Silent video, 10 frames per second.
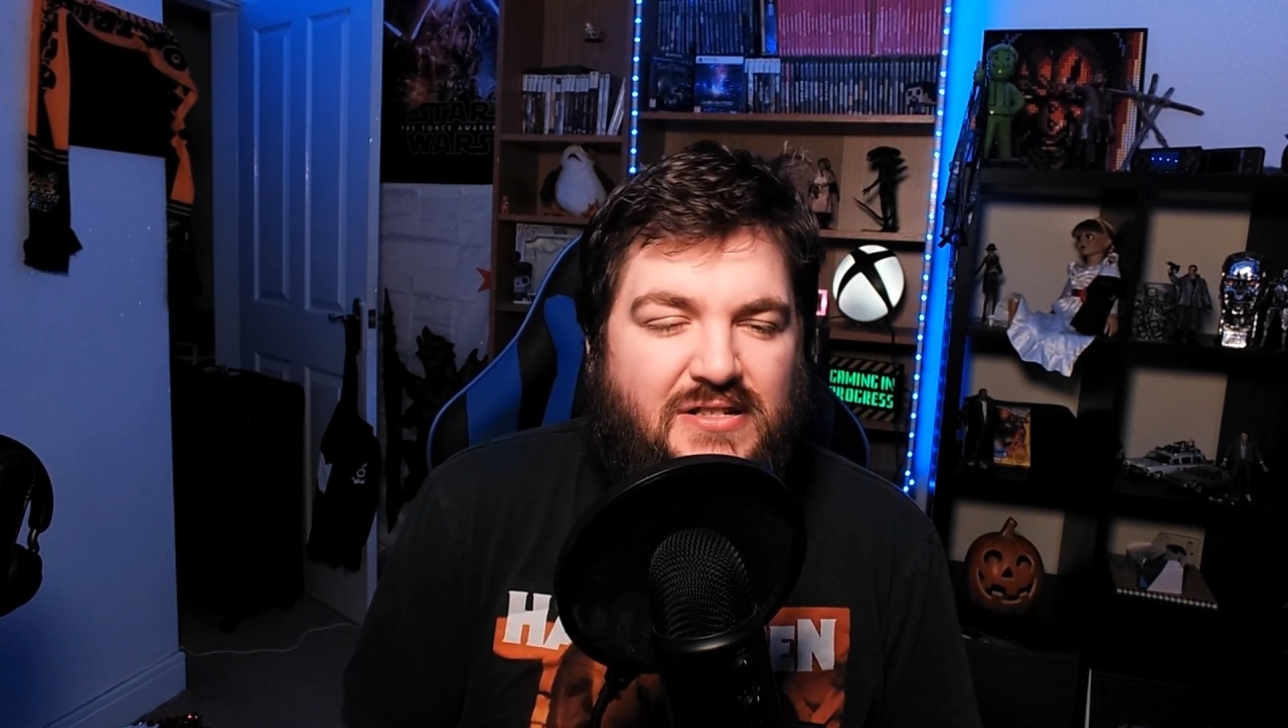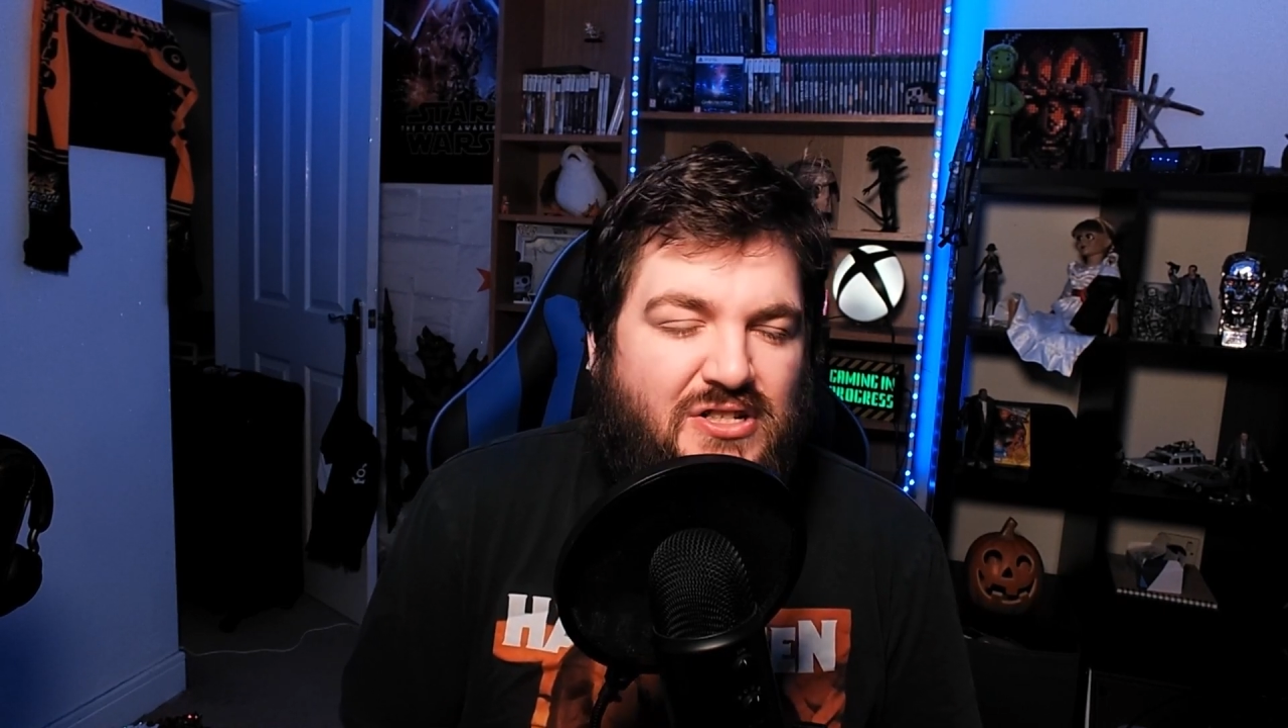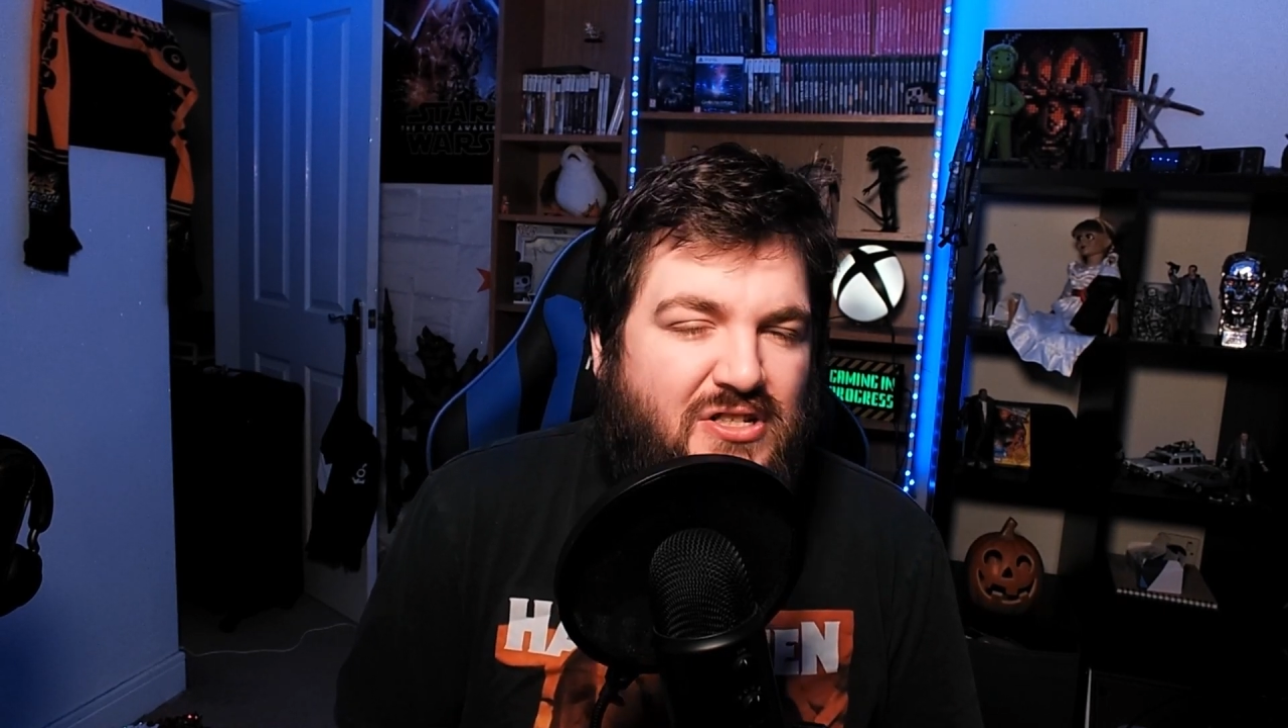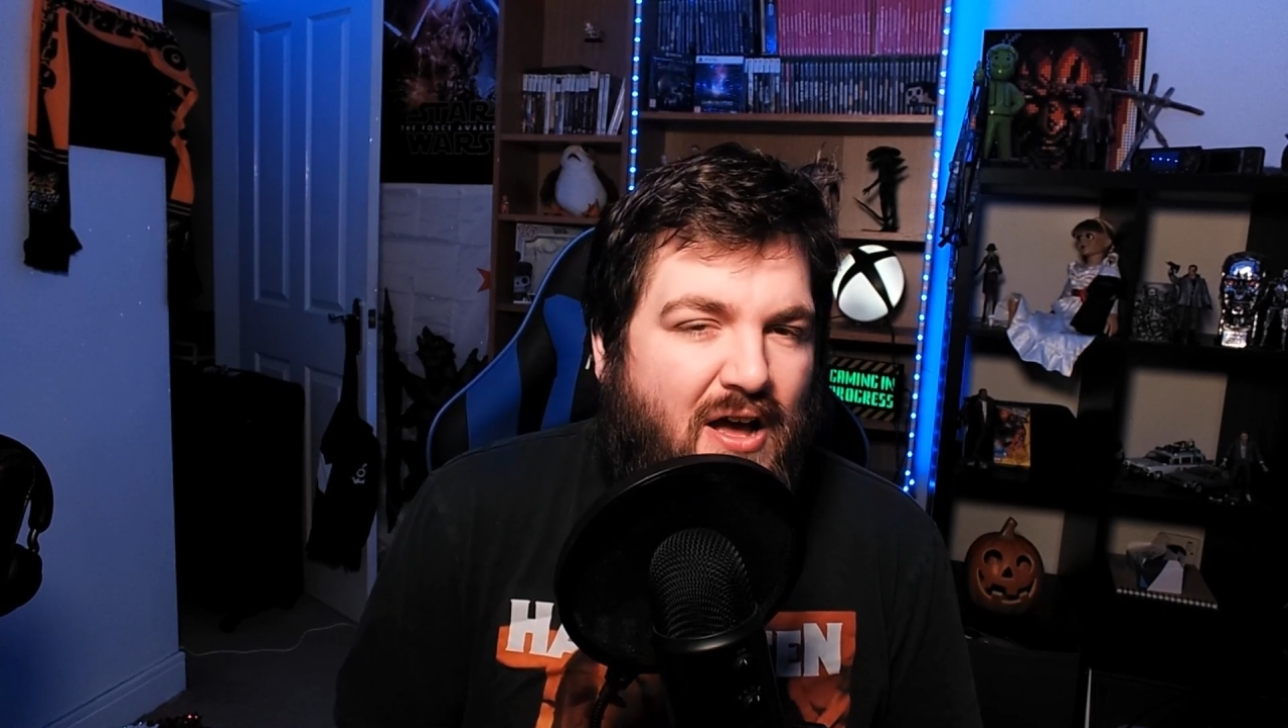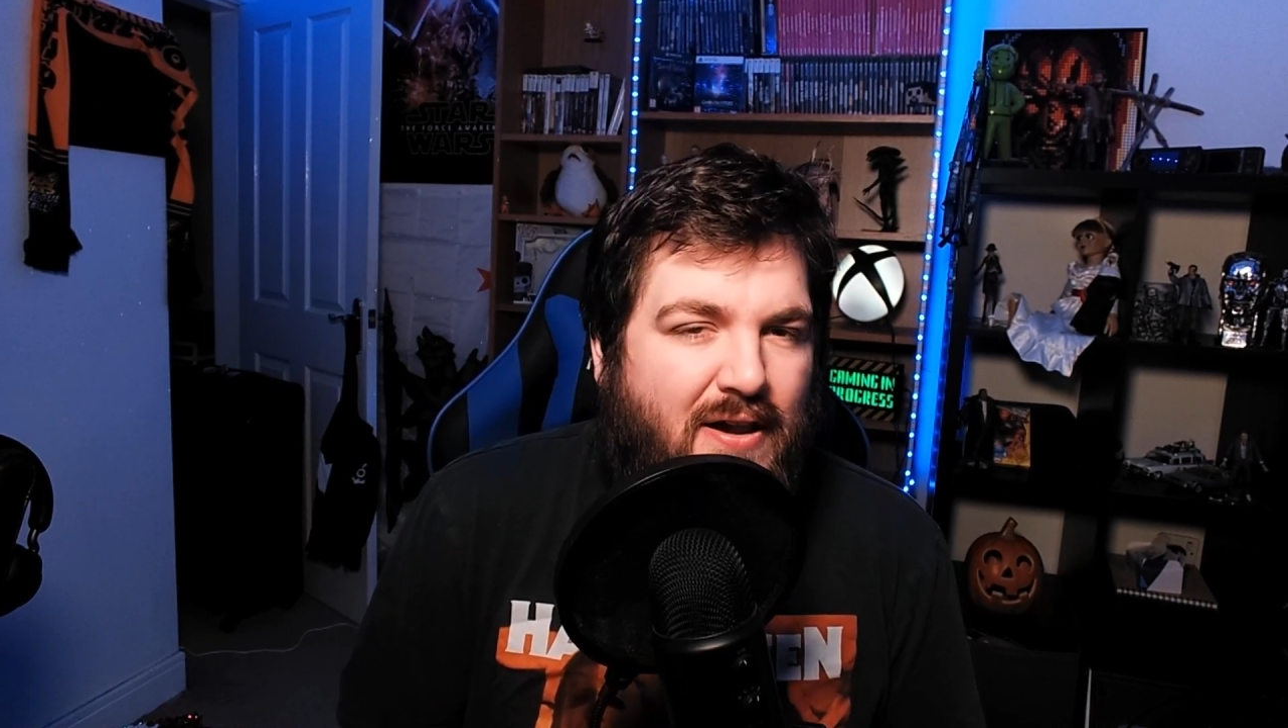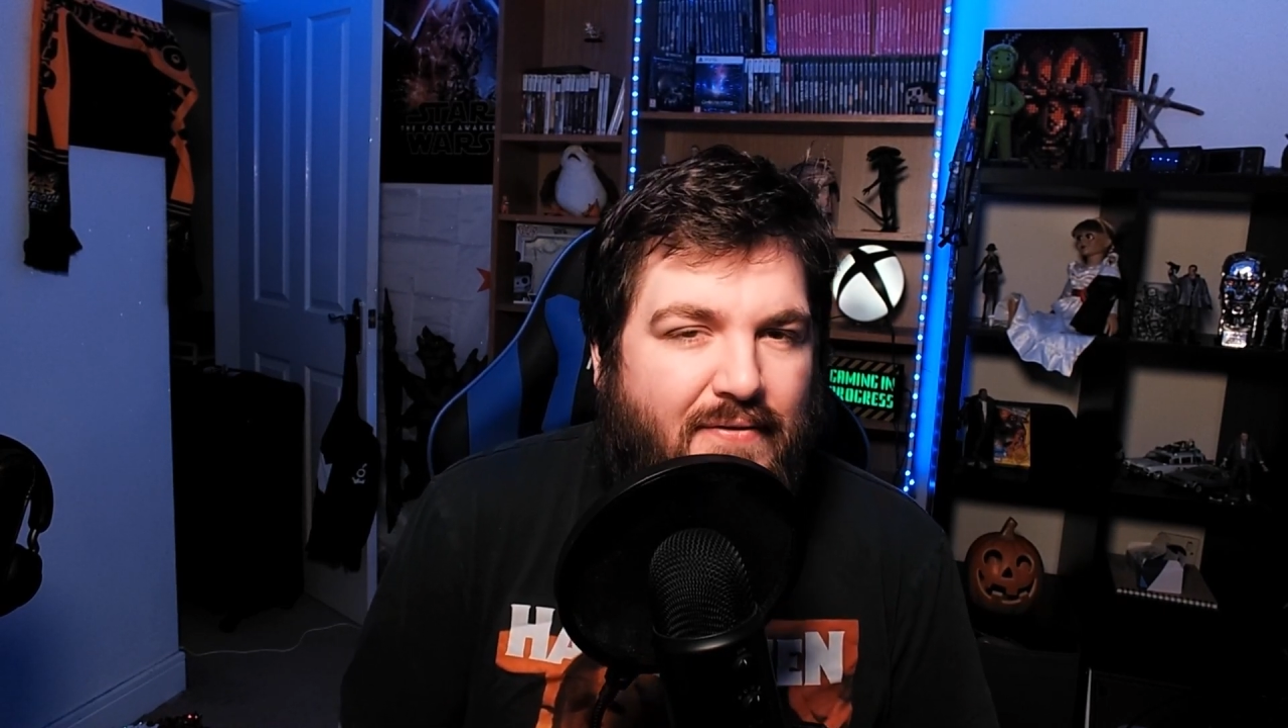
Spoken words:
is just kind